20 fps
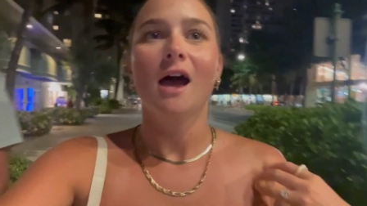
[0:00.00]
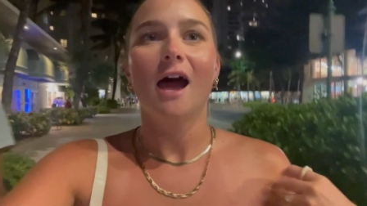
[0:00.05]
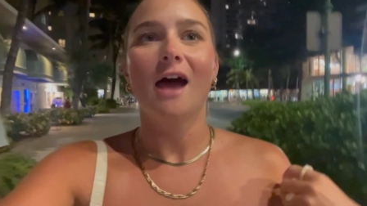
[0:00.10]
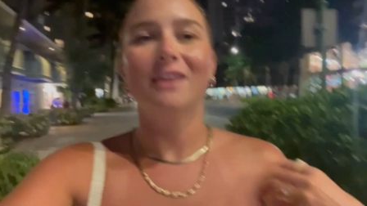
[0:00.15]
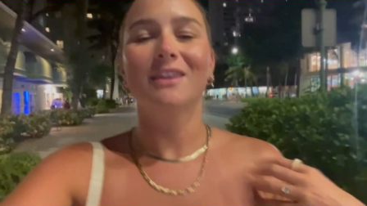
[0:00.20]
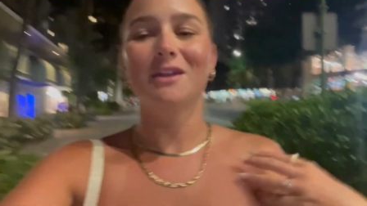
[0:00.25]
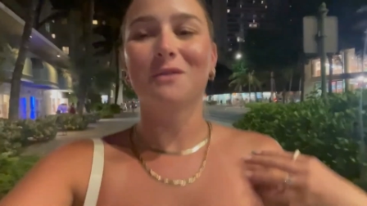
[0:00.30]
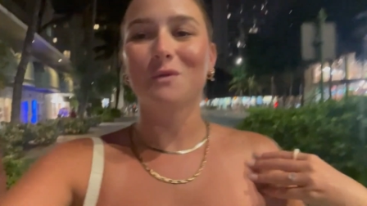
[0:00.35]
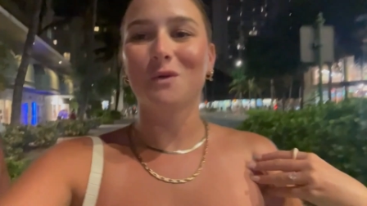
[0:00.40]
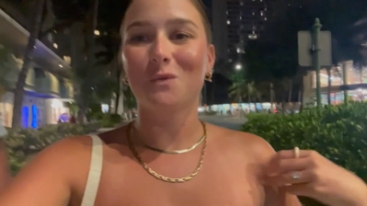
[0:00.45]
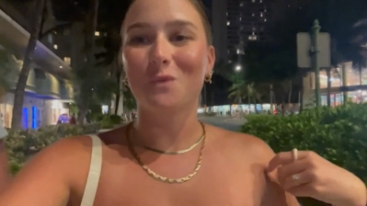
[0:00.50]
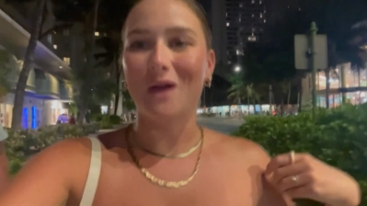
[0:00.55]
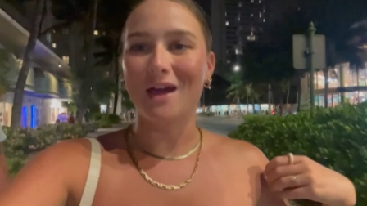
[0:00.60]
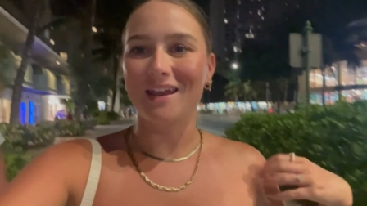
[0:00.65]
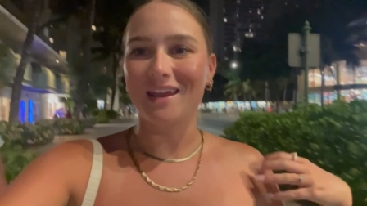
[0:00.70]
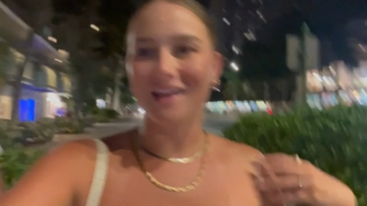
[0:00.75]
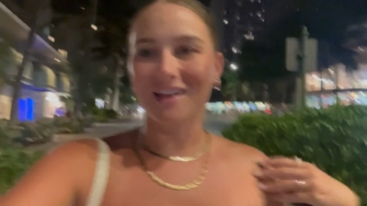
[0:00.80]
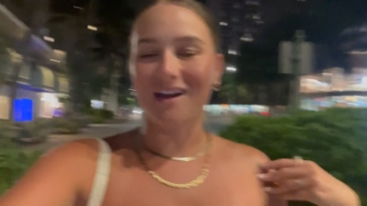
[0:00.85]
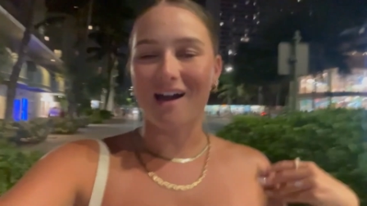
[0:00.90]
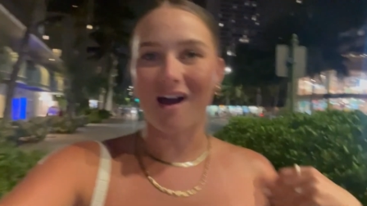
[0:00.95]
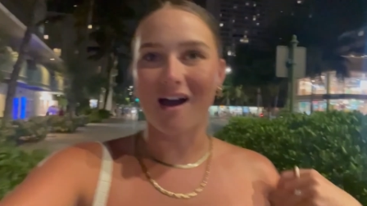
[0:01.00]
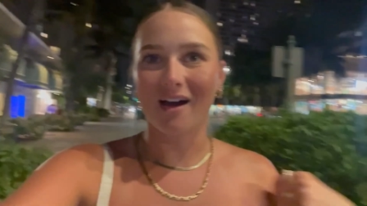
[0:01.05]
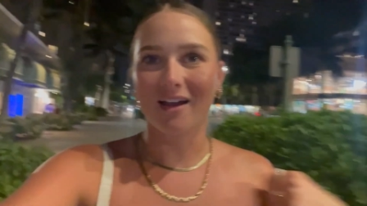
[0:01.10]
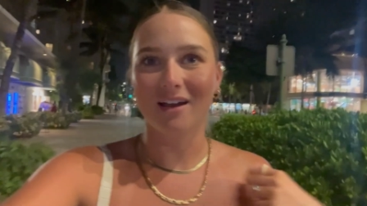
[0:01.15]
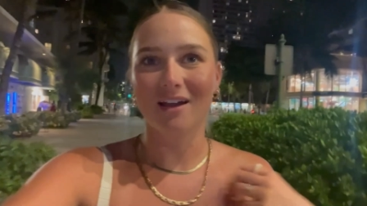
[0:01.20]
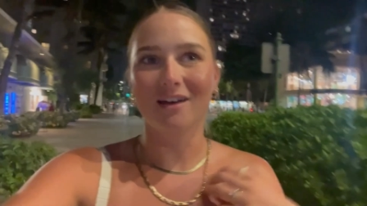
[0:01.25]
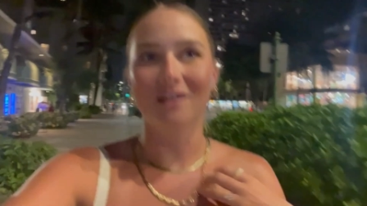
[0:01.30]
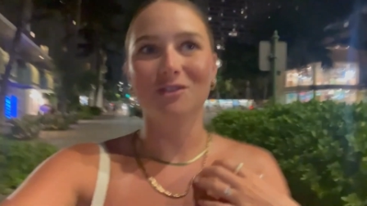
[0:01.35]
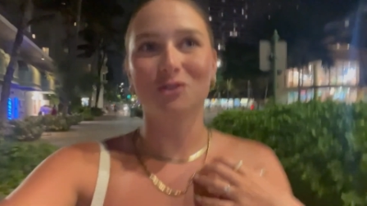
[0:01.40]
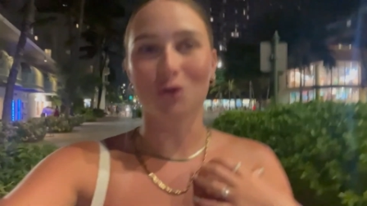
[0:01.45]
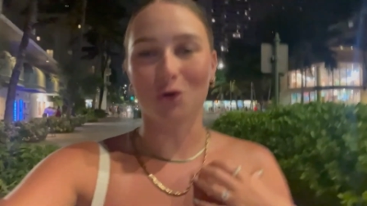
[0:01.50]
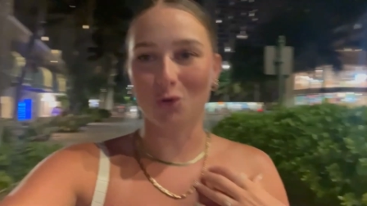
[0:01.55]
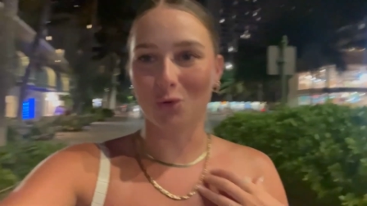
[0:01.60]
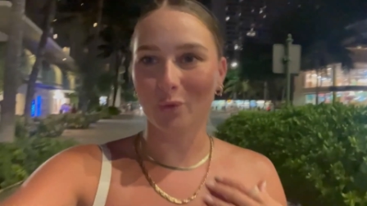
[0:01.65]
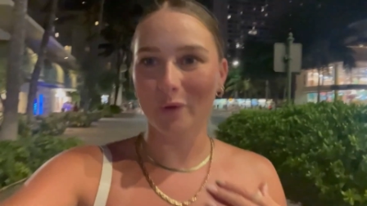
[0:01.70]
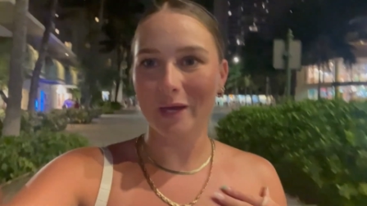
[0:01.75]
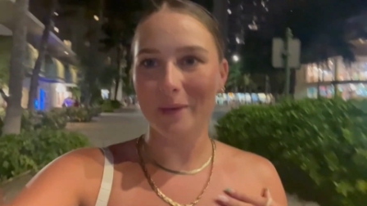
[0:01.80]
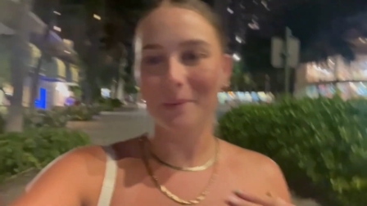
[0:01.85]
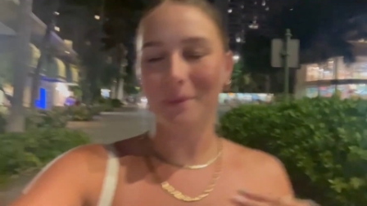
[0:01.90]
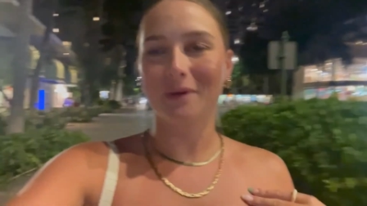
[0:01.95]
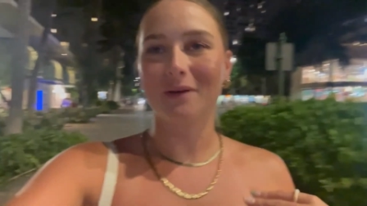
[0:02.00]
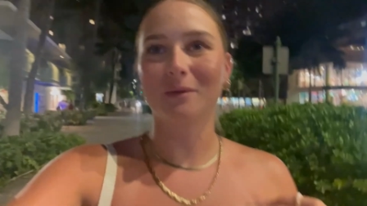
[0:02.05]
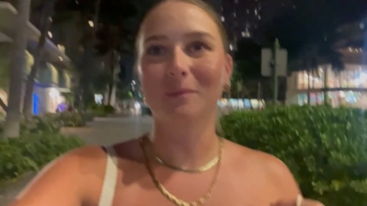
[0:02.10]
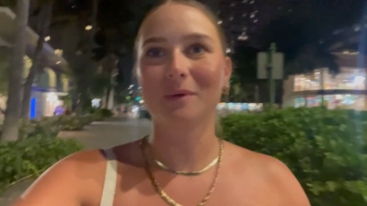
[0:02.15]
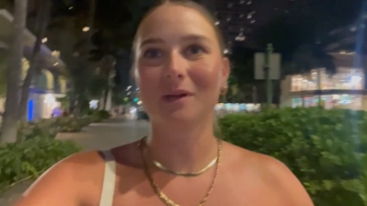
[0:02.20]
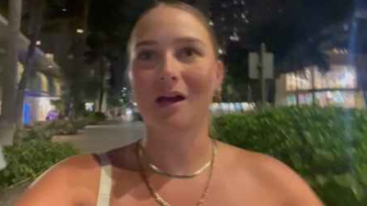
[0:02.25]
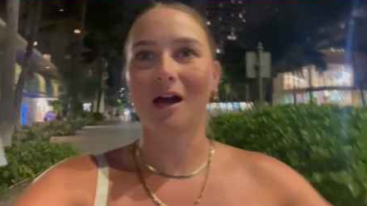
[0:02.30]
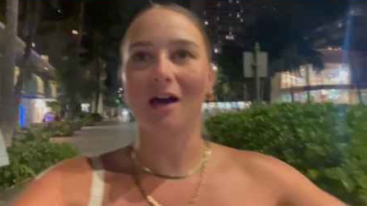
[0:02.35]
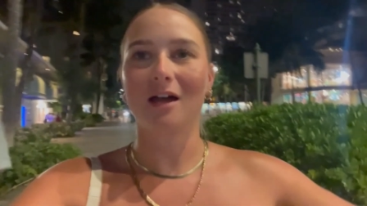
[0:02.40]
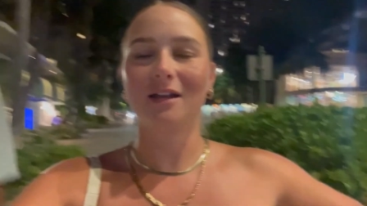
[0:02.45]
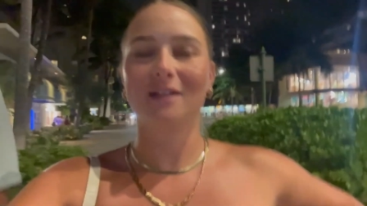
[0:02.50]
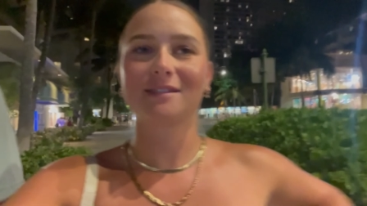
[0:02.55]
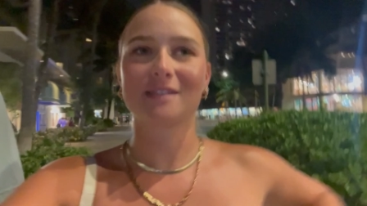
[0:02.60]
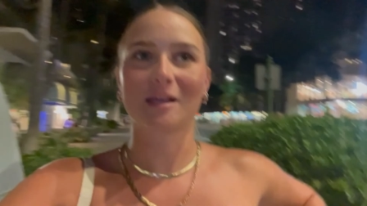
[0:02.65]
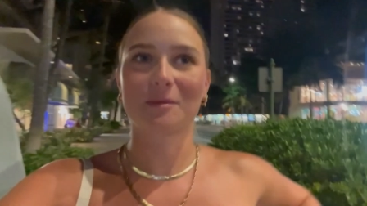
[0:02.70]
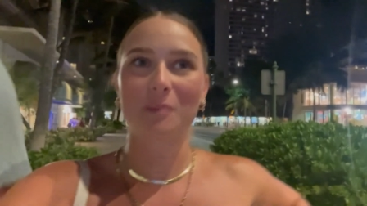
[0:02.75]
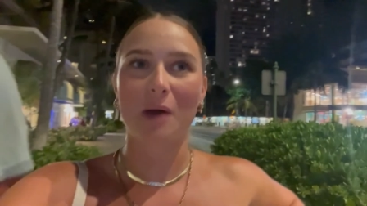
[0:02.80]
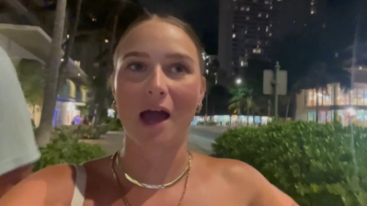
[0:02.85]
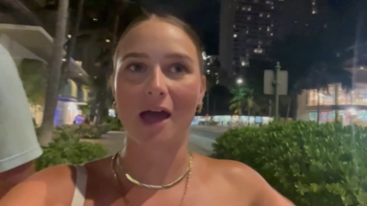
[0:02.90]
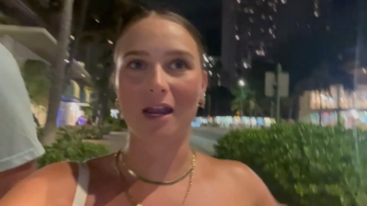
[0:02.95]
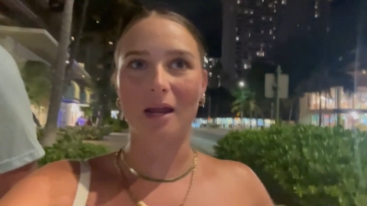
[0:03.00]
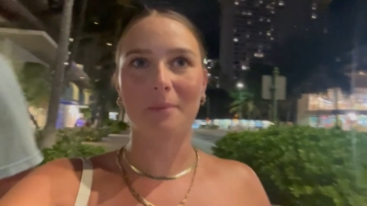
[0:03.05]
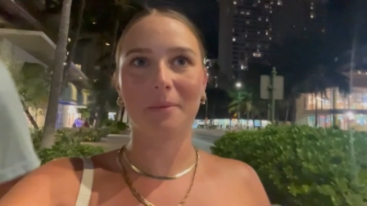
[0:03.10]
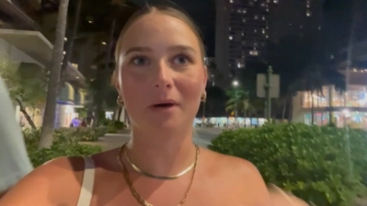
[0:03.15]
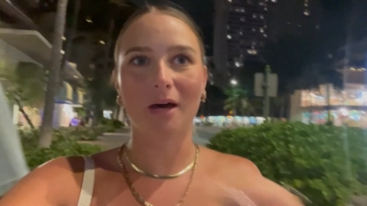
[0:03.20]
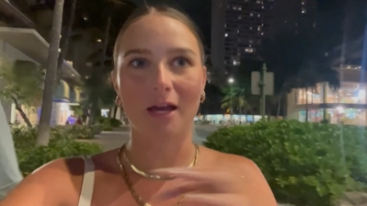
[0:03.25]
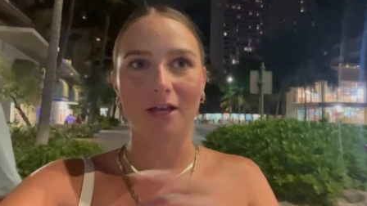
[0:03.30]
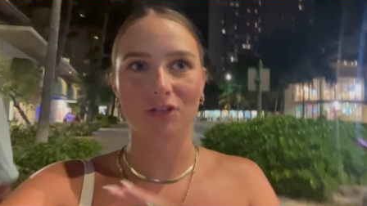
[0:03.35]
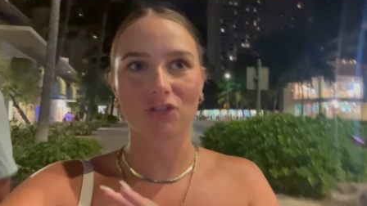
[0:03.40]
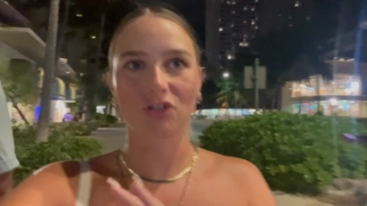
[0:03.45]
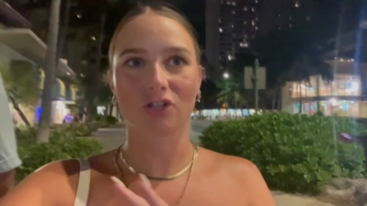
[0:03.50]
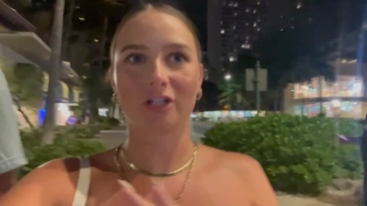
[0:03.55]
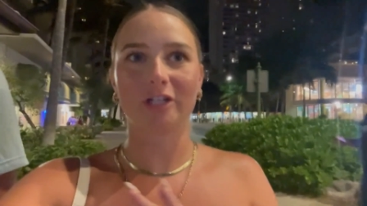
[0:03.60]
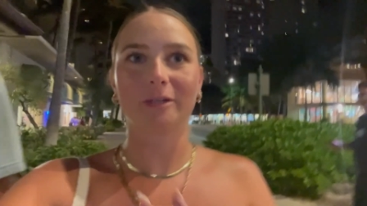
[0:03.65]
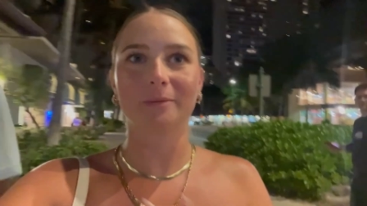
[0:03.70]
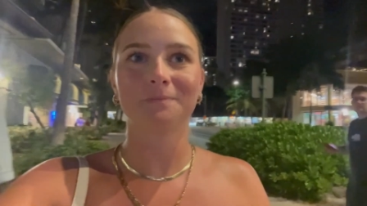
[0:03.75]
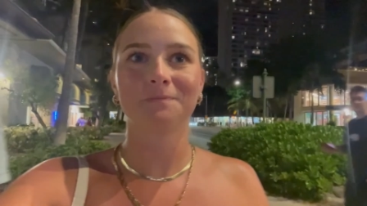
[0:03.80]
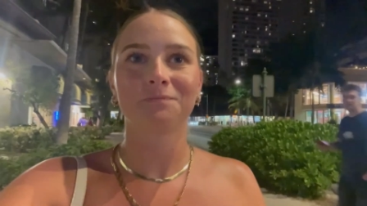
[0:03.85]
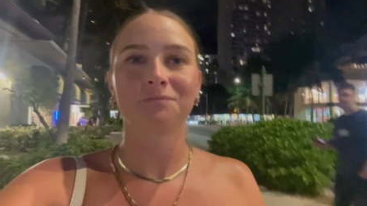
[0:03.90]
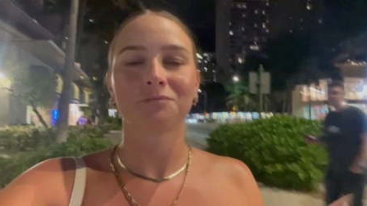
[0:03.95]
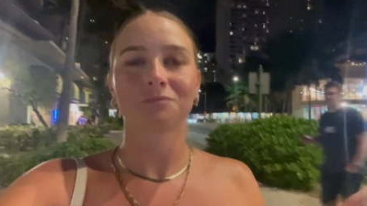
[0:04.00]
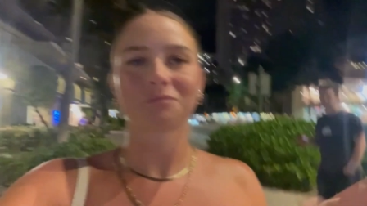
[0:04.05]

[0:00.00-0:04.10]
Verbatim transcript: And then we went and got a Dole Whip. Oh my God, it's like pineapple ice cream,